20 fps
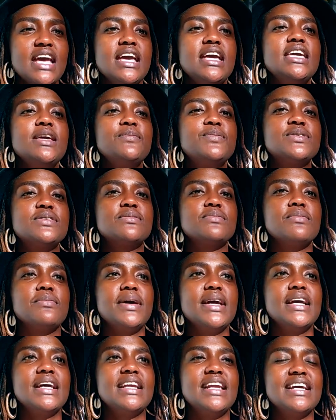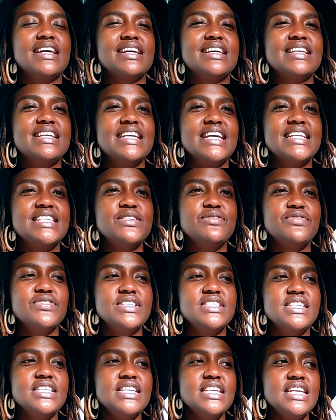it keeps my like
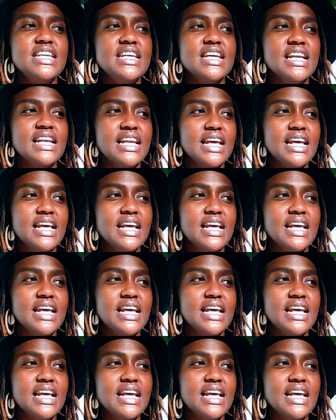creativity and